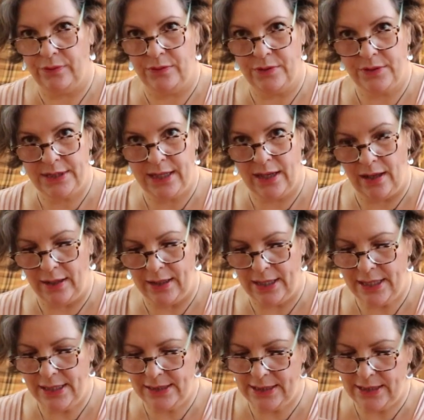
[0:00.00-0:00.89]
You see
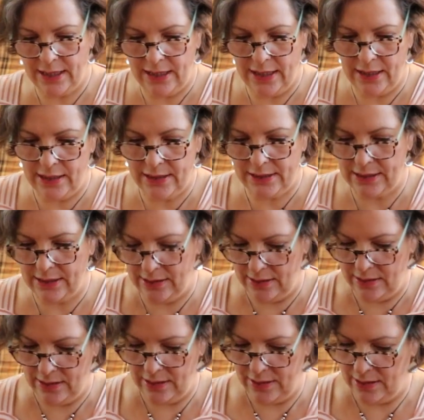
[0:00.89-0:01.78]
how easy that is?
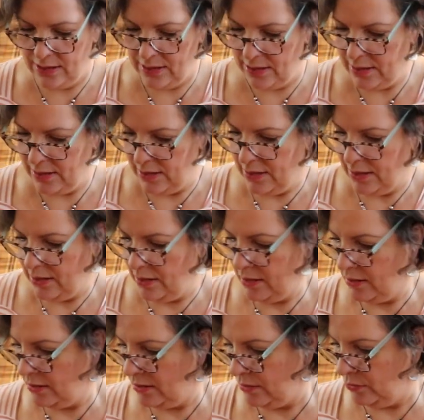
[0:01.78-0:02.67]

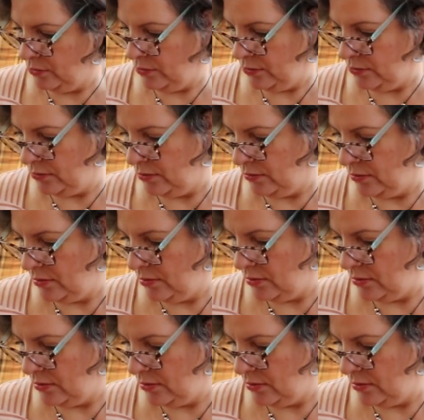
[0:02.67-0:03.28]
Ooh.